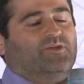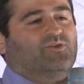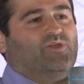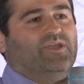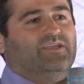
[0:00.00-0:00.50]

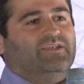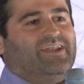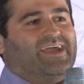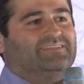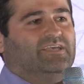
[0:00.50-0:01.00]
created
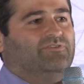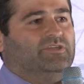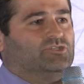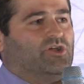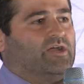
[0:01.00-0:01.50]
an
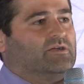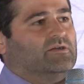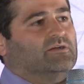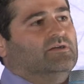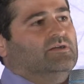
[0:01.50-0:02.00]
activity
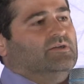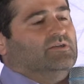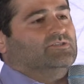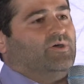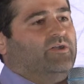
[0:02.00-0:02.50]
tracker.
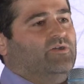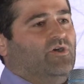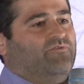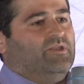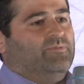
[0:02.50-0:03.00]
So I don't
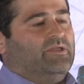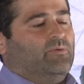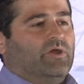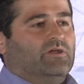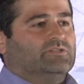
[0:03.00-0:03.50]
know if anybody
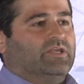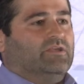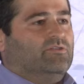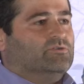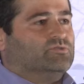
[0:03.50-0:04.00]
wears
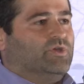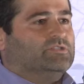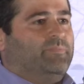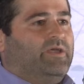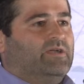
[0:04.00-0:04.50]
any of those
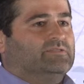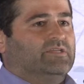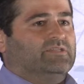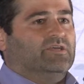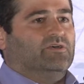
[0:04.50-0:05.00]
wristbands.
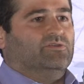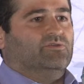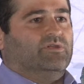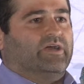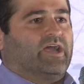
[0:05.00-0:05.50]
They tell
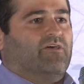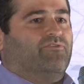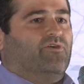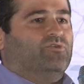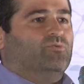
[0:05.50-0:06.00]
you like how
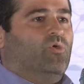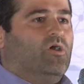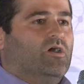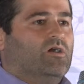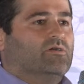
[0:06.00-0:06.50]
far you
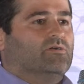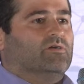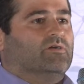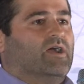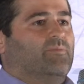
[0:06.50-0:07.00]
walk
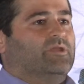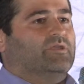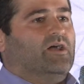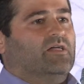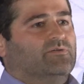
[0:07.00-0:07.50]
or how many
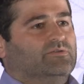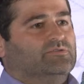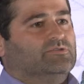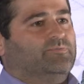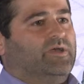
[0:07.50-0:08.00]
calories
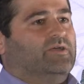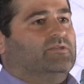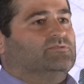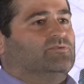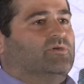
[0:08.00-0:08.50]
you
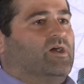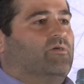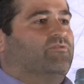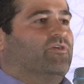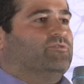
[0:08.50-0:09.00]
spent or
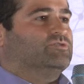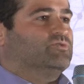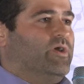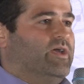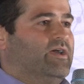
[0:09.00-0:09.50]
how far you
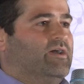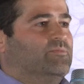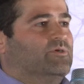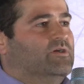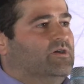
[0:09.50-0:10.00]

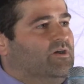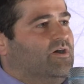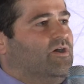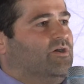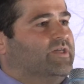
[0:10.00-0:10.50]
swam or
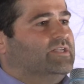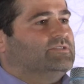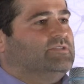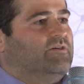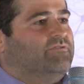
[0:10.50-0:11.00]
all that
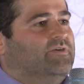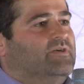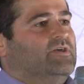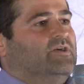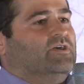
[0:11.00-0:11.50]
stuff.
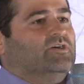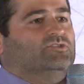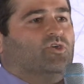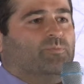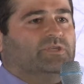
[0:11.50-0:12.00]

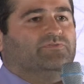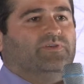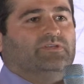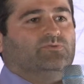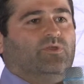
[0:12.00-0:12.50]
So
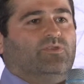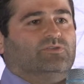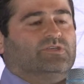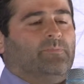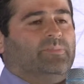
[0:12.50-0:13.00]
Misfit is one of
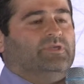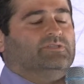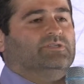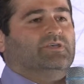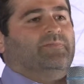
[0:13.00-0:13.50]
those
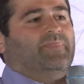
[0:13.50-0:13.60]
companies.